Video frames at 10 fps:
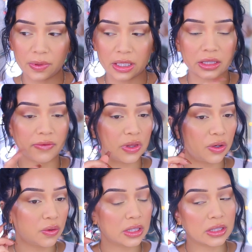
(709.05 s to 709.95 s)
because even
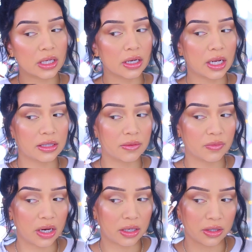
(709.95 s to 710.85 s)
though it's like nice
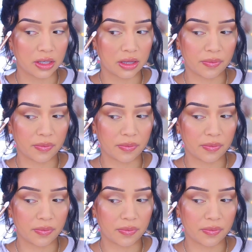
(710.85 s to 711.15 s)
and bright underneath